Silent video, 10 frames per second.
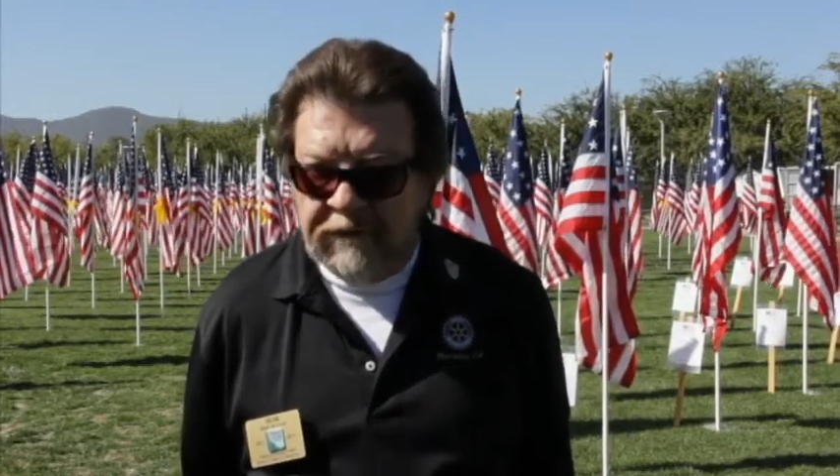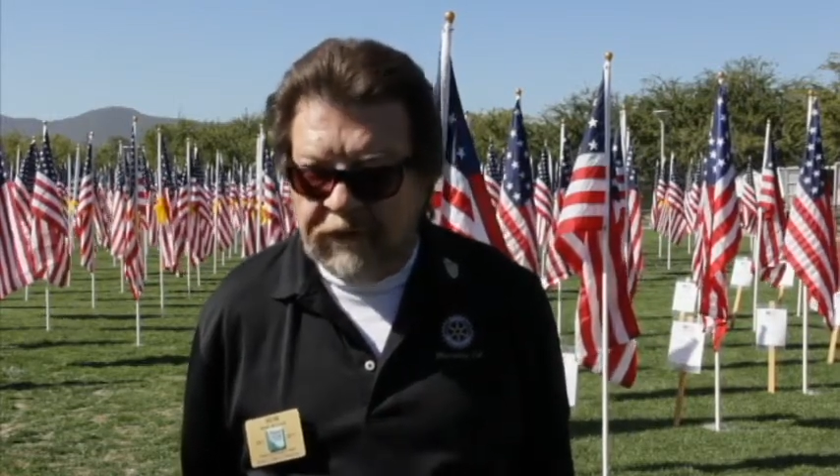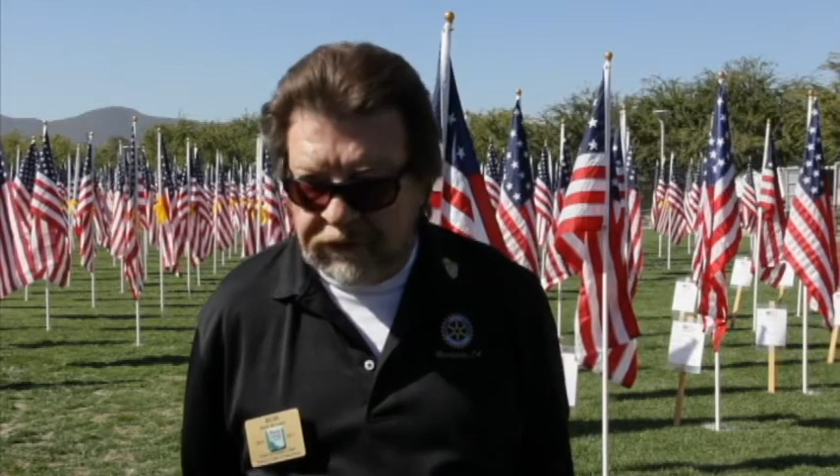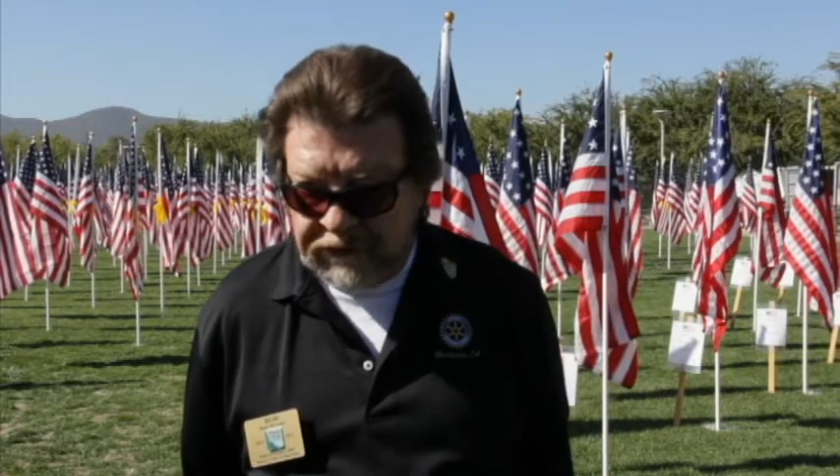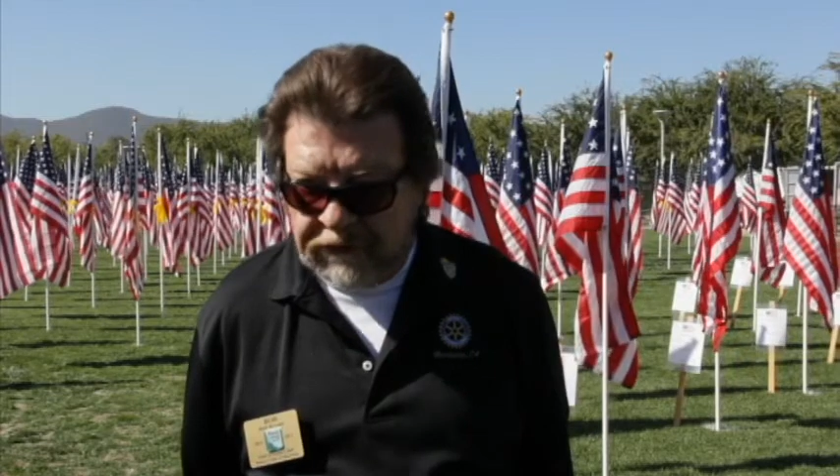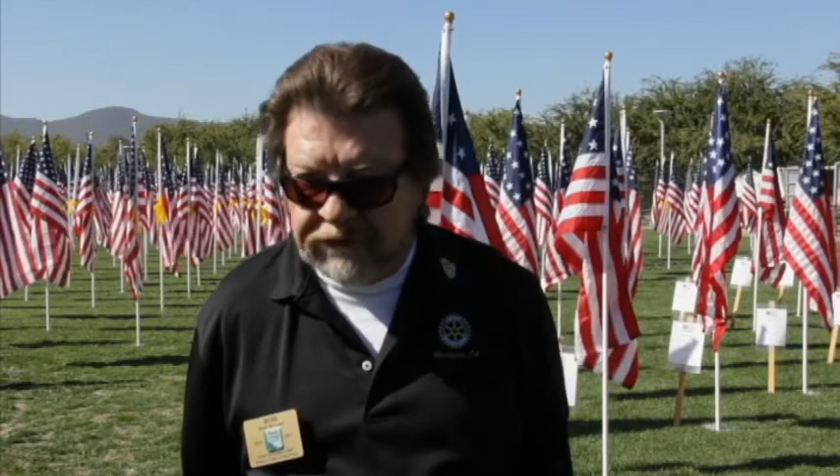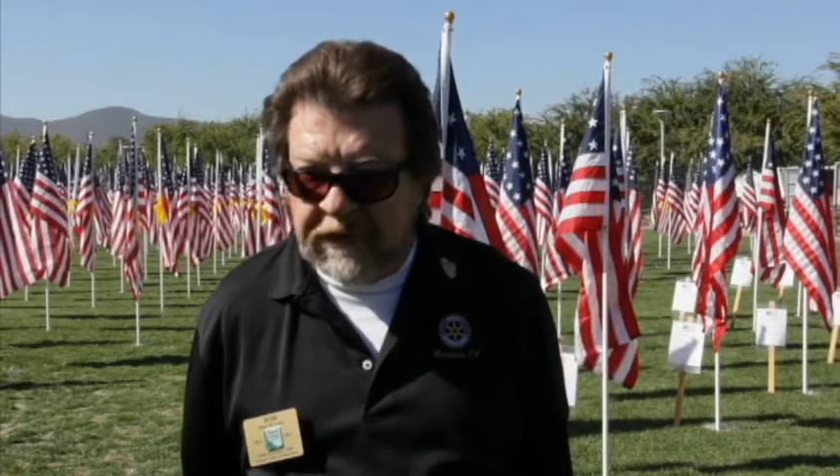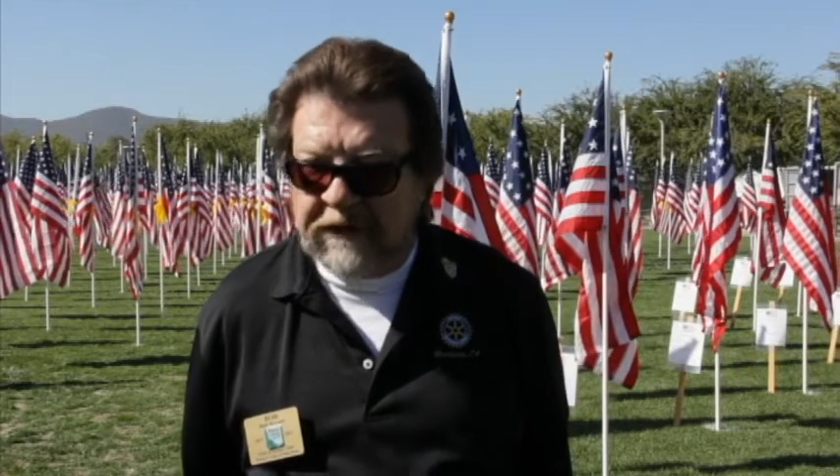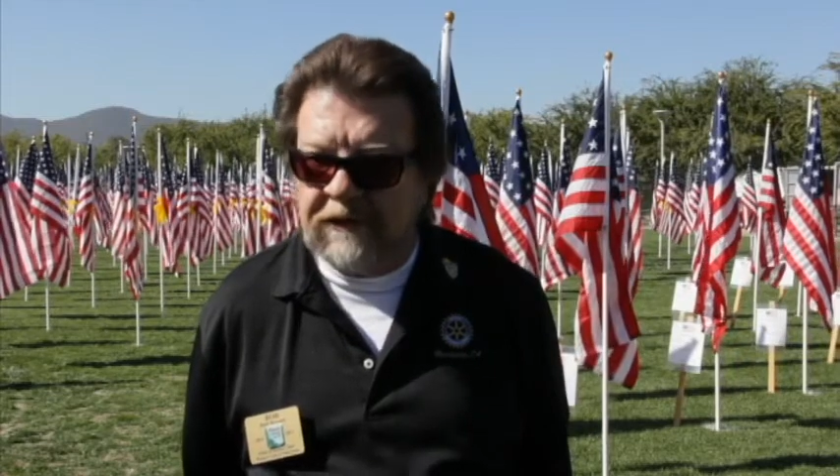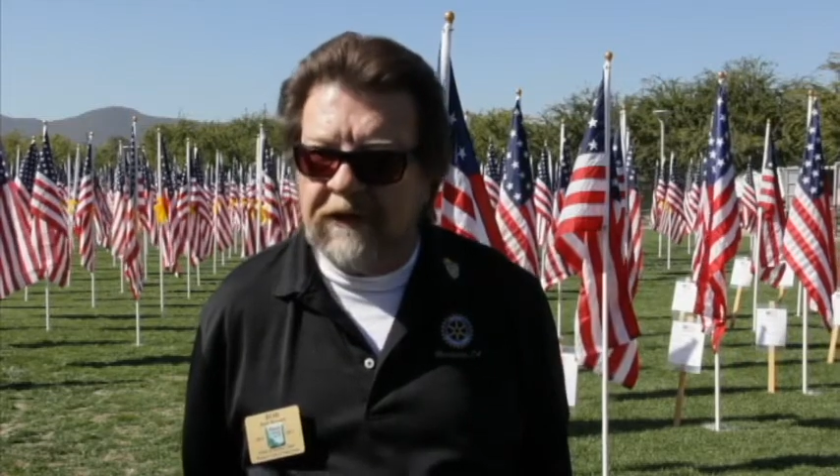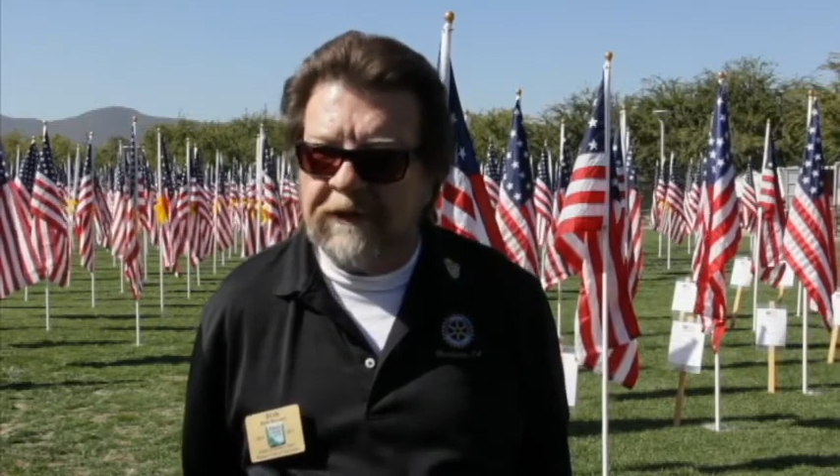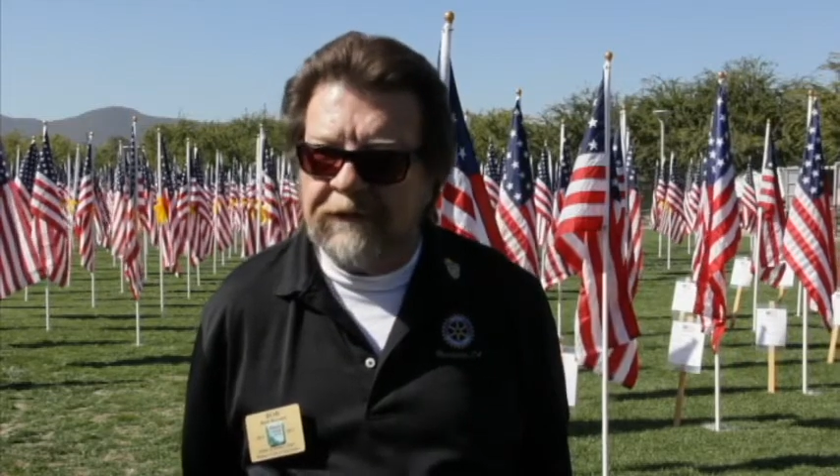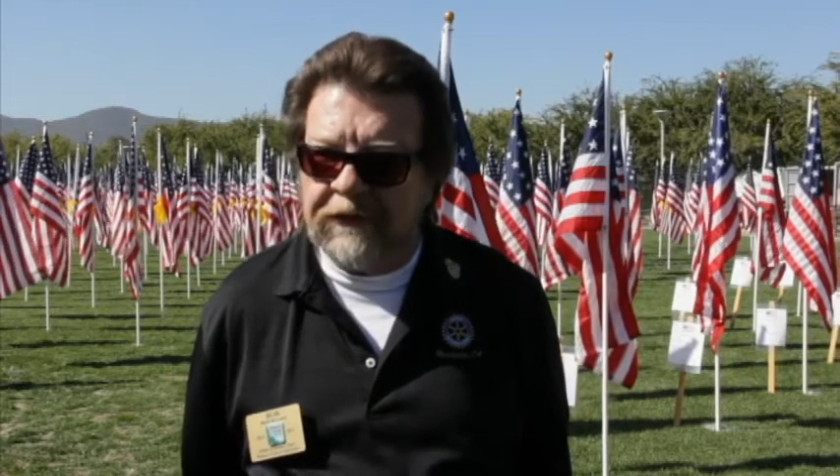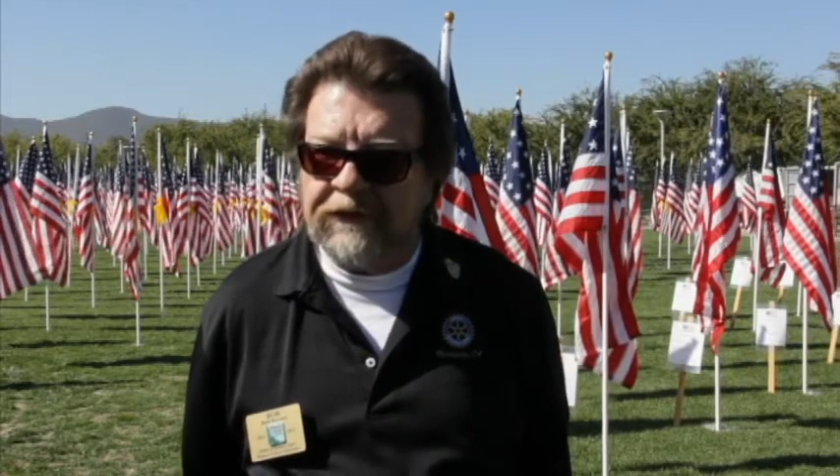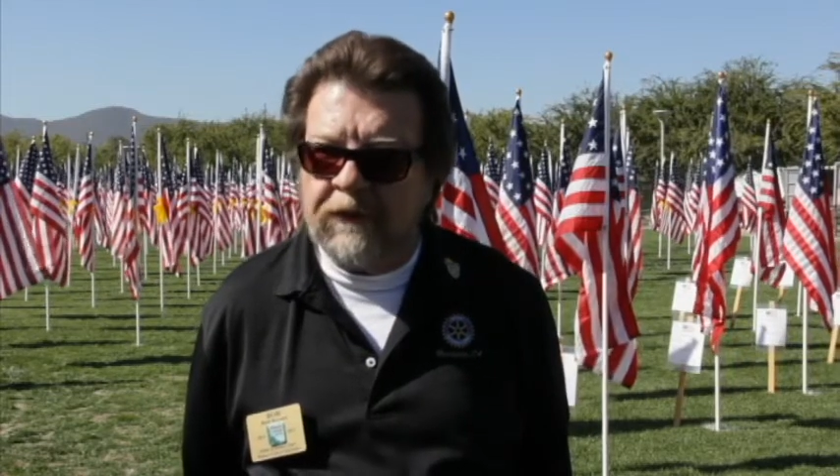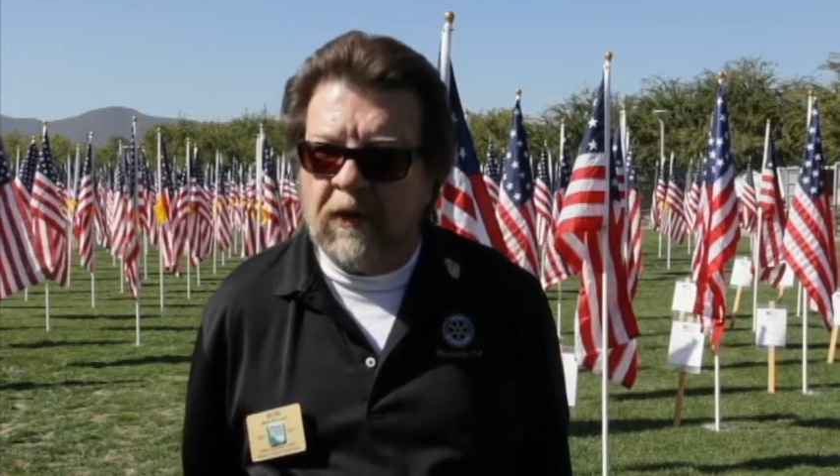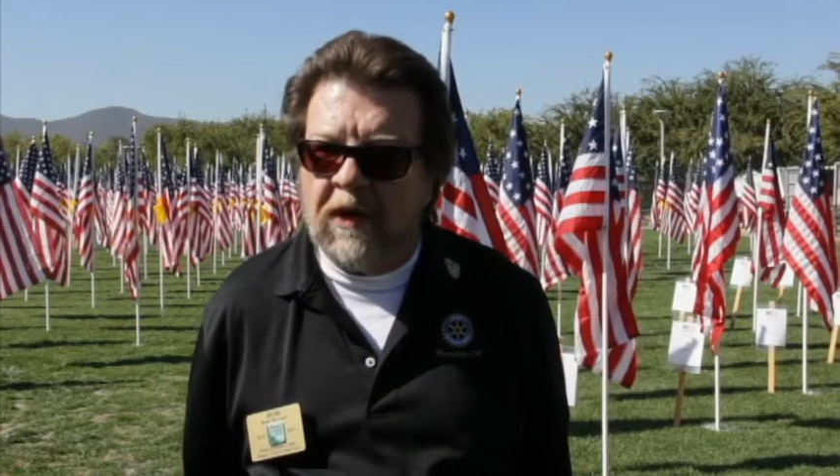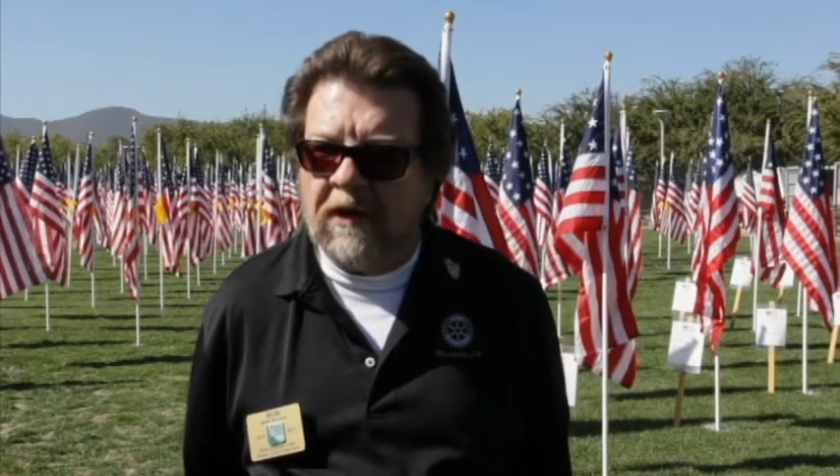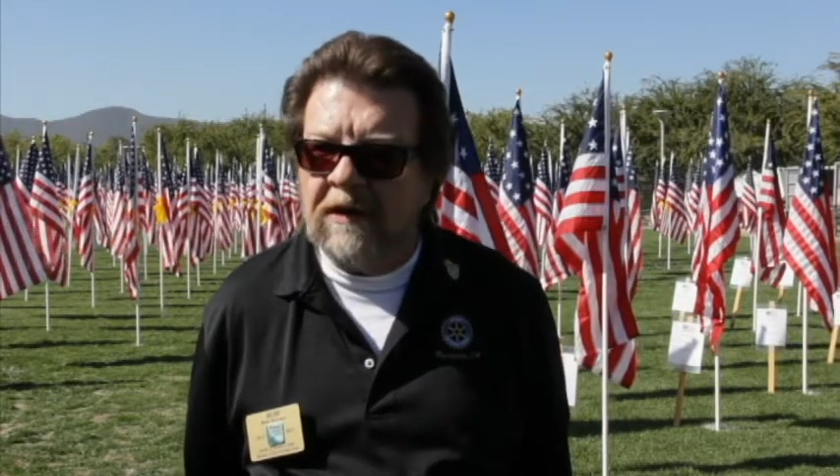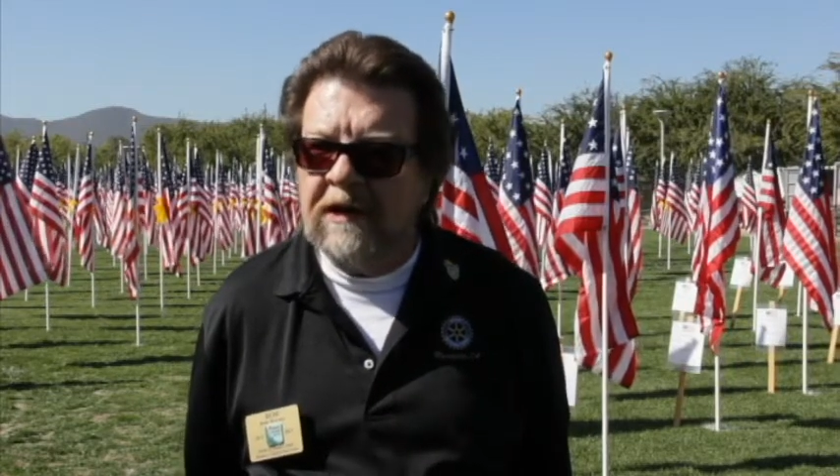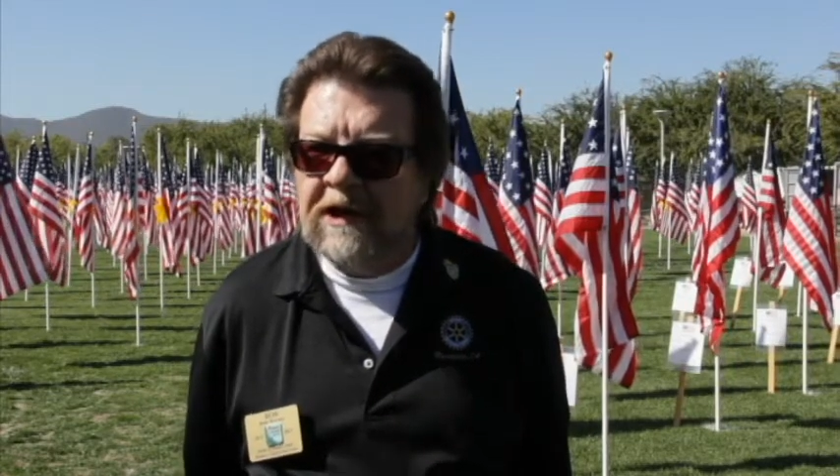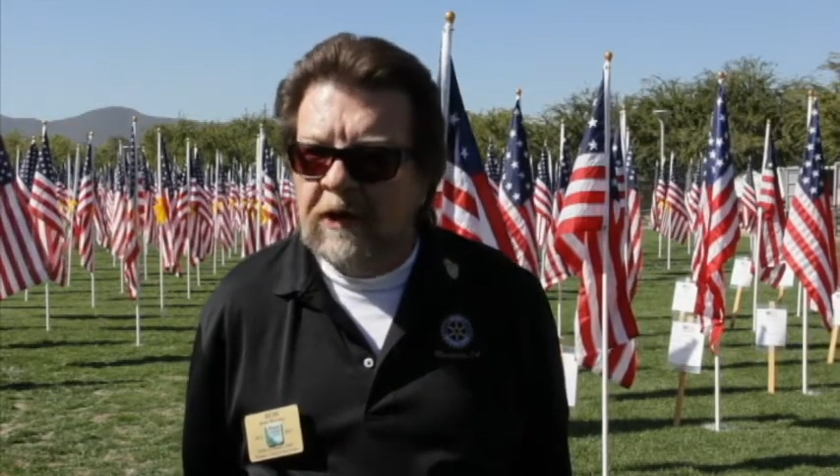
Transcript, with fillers: first introduction of the first wall,